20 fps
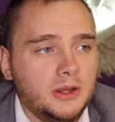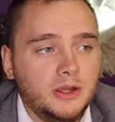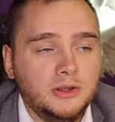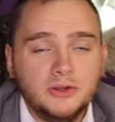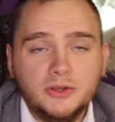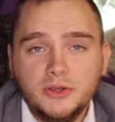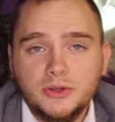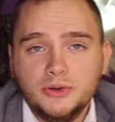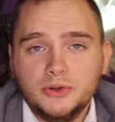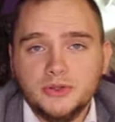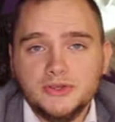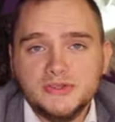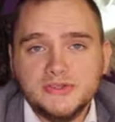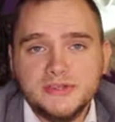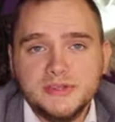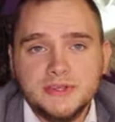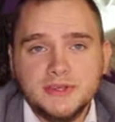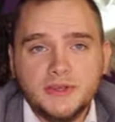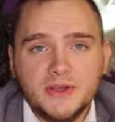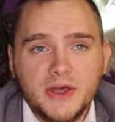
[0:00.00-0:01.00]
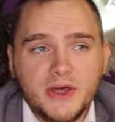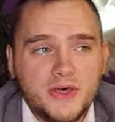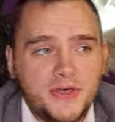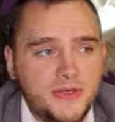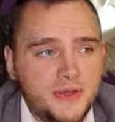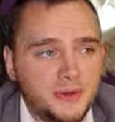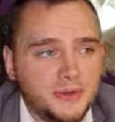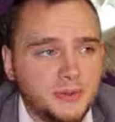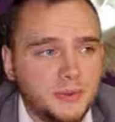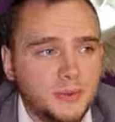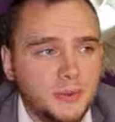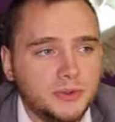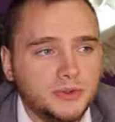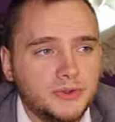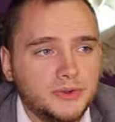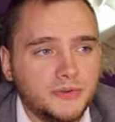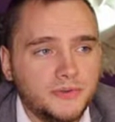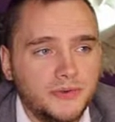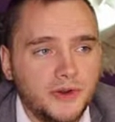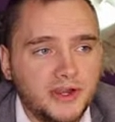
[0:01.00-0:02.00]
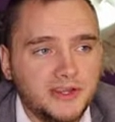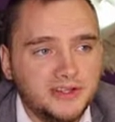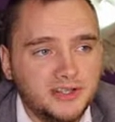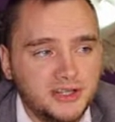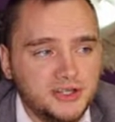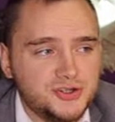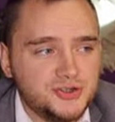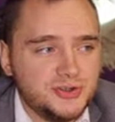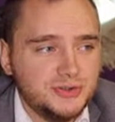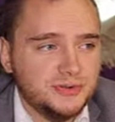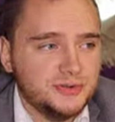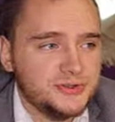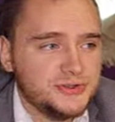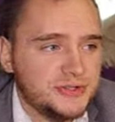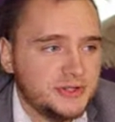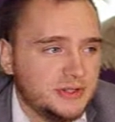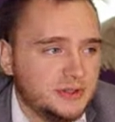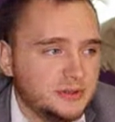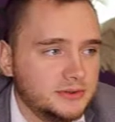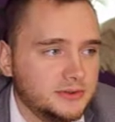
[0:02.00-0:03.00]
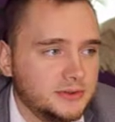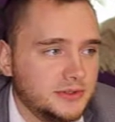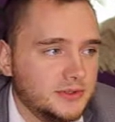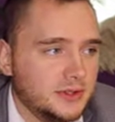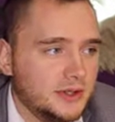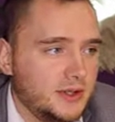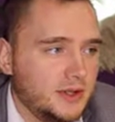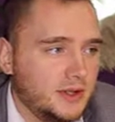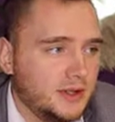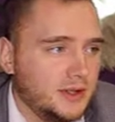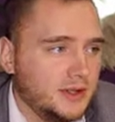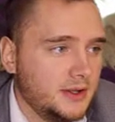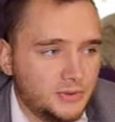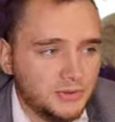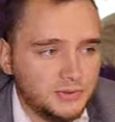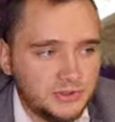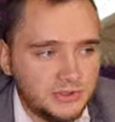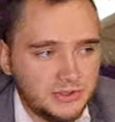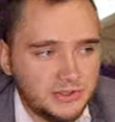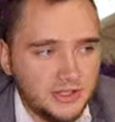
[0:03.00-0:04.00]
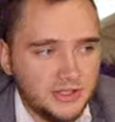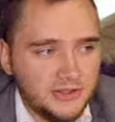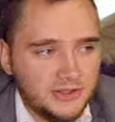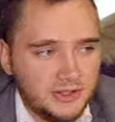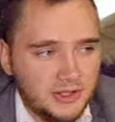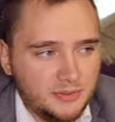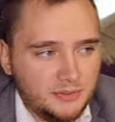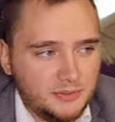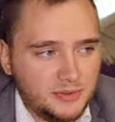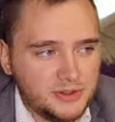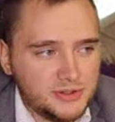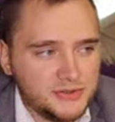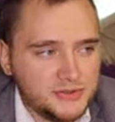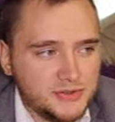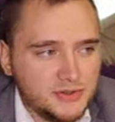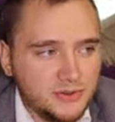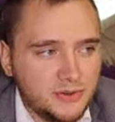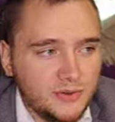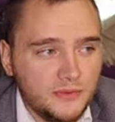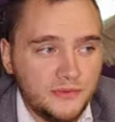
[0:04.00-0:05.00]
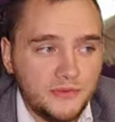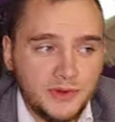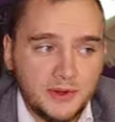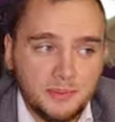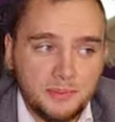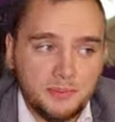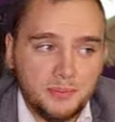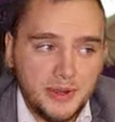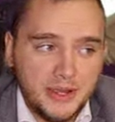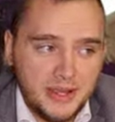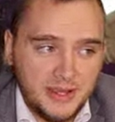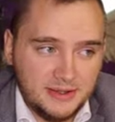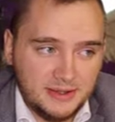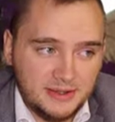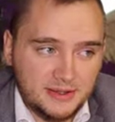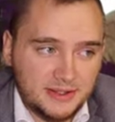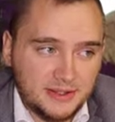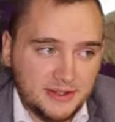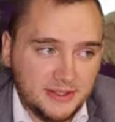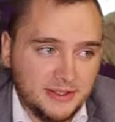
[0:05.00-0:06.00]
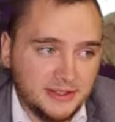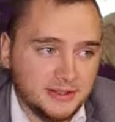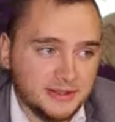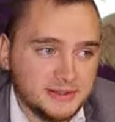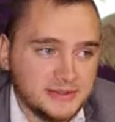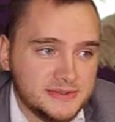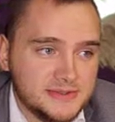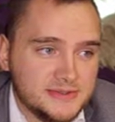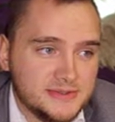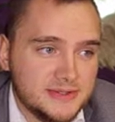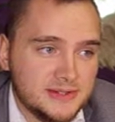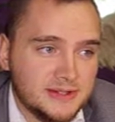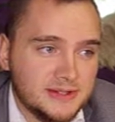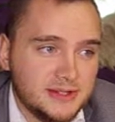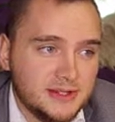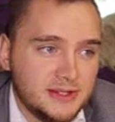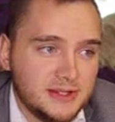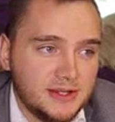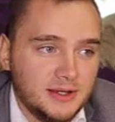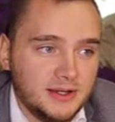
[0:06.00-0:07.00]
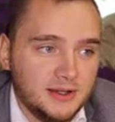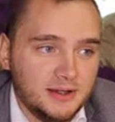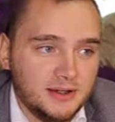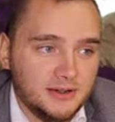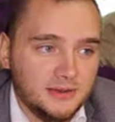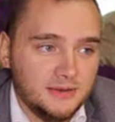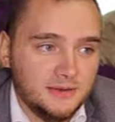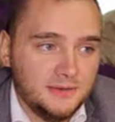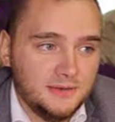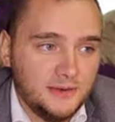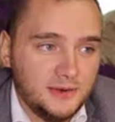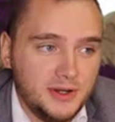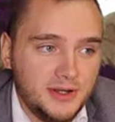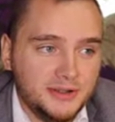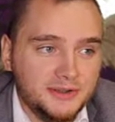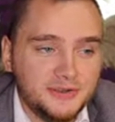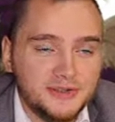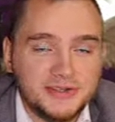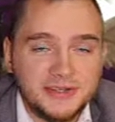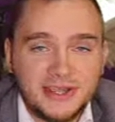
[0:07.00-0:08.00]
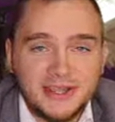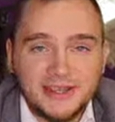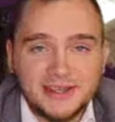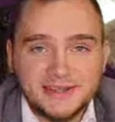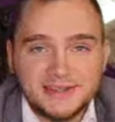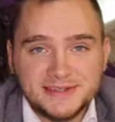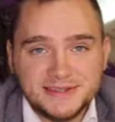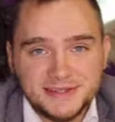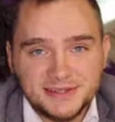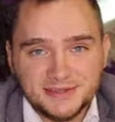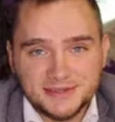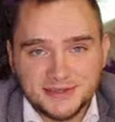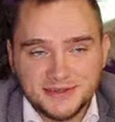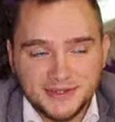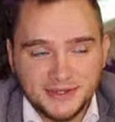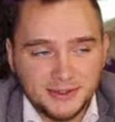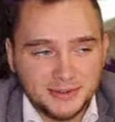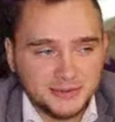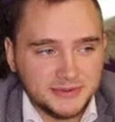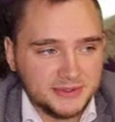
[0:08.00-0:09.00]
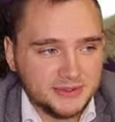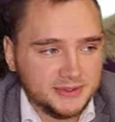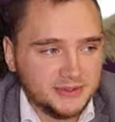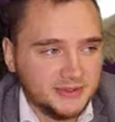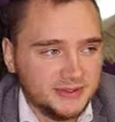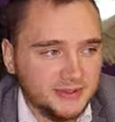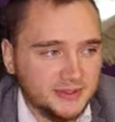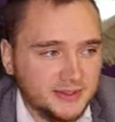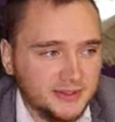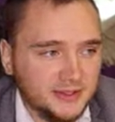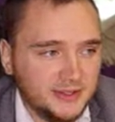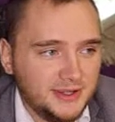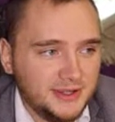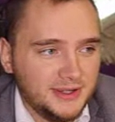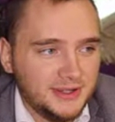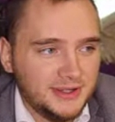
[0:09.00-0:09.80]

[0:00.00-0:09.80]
And here you can see third quarter financial result, uh, total numbers of paying clients, uh, uh 418,000, uh,